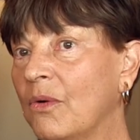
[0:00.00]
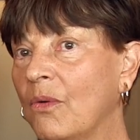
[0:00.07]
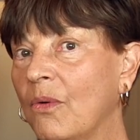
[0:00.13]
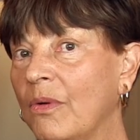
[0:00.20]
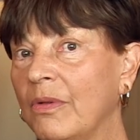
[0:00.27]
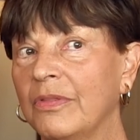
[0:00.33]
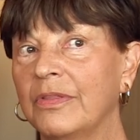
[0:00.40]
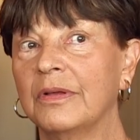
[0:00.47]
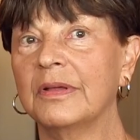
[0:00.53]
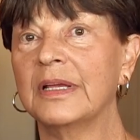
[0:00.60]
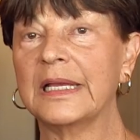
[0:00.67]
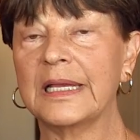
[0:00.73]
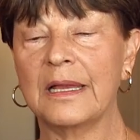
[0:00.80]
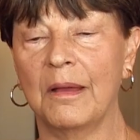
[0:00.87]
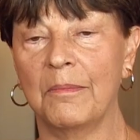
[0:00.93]
all the
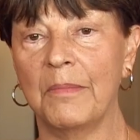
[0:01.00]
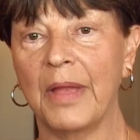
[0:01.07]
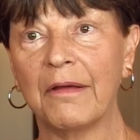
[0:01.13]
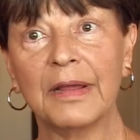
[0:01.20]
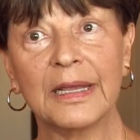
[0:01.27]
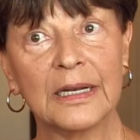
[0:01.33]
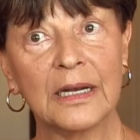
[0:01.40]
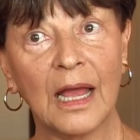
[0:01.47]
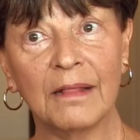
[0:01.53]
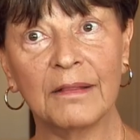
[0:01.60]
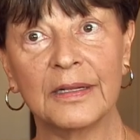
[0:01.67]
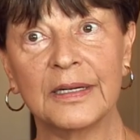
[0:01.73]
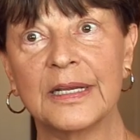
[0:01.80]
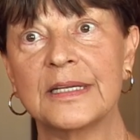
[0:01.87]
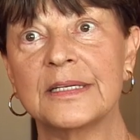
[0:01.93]
American
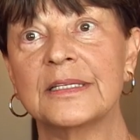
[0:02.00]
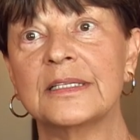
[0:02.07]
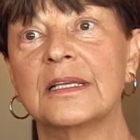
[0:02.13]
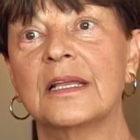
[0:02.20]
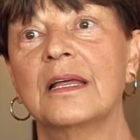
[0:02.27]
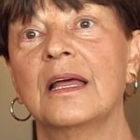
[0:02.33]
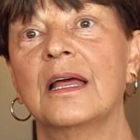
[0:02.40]
holidays,